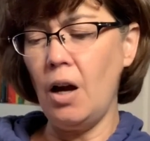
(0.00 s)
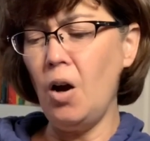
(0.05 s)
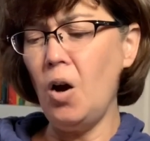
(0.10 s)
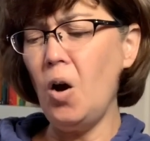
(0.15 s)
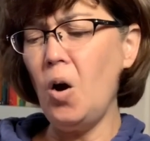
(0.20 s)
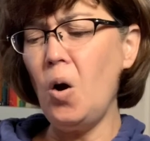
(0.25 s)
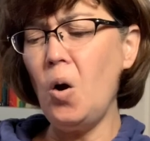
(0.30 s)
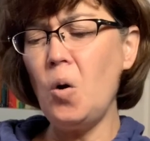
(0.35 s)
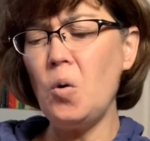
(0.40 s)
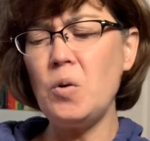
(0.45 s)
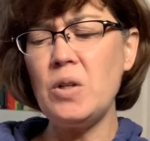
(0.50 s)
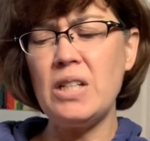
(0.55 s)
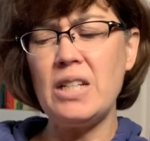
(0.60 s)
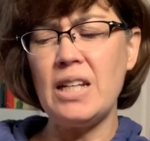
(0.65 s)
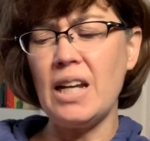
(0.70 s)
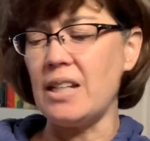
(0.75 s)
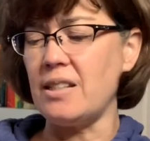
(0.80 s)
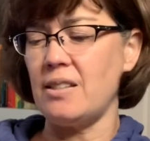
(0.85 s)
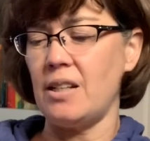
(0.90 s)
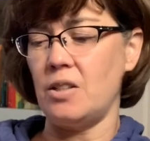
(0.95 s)
Oh,
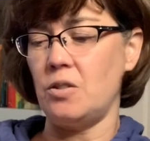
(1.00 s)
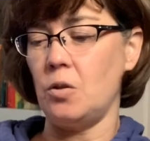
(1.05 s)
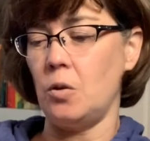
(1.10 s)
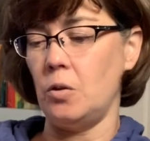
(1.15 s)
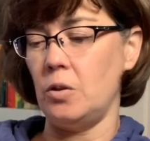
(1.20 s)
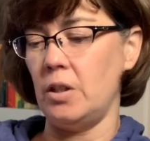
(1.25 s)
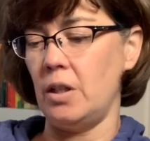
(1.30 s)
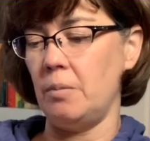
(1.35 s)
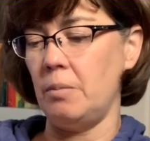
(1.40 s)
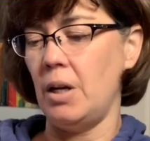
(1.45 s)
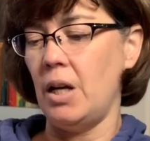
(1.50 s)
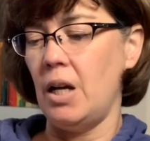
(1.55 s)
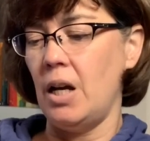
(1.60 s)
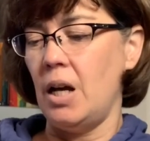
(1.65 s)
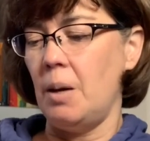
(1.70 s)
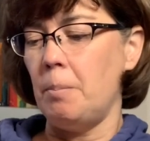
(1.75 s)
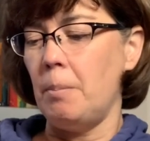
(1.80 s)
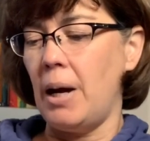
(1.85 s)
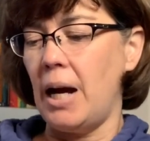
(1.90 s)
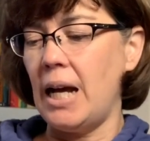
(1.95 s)
yes, I told him.
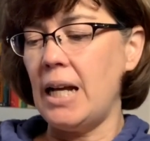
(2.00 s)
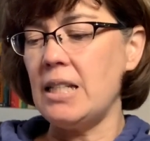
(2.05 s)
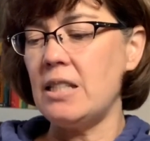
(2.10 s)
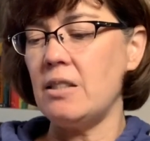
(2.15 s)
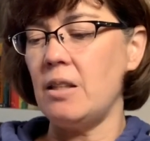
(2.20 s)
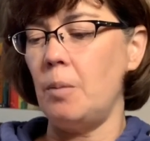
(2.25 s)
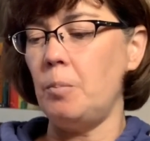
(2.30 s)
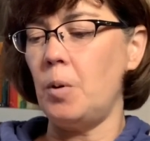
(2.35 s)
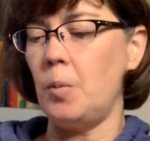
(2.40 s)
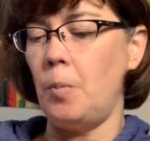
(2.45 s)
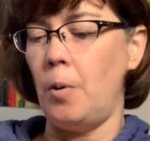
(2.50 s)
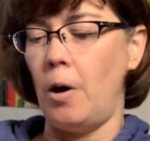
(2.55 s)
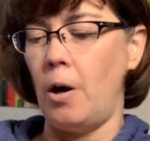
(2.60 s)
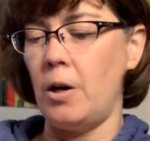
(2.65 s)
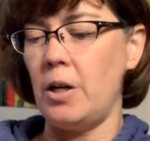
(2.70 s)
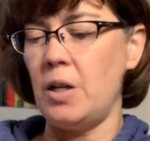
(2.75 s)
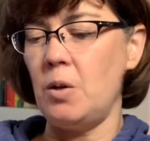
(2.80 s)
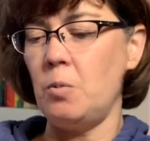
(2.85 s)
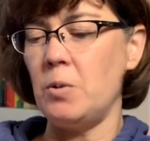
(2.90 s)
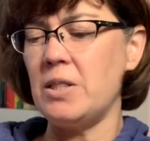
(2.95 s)
My slumber
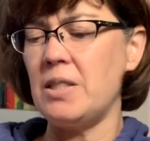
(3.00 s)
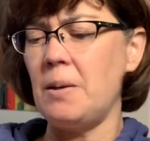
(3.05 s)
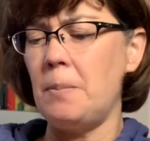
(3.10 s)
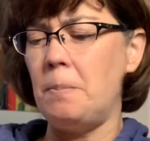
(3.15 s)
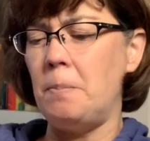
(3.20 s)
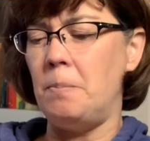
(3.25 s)
party was the